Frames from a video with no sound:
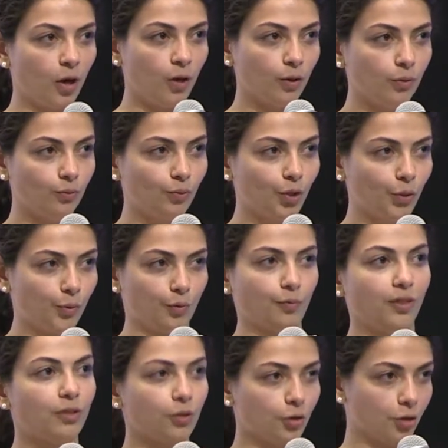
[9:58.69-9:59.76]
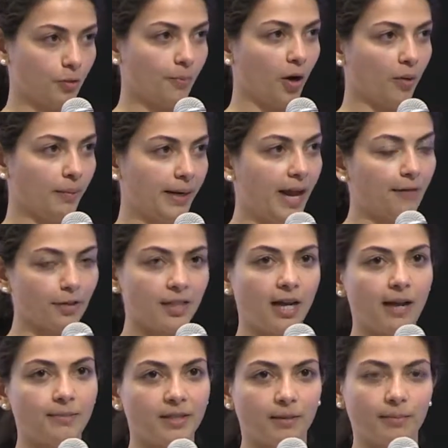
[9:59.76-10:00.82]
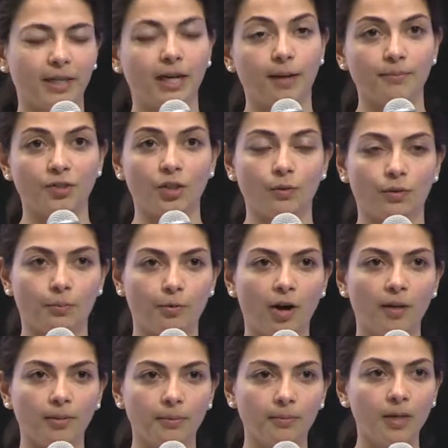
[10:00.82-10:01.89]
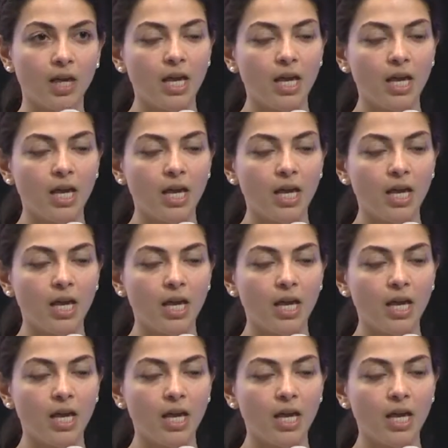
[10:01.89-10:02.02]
own user research department every time somebody comes to you with a problem.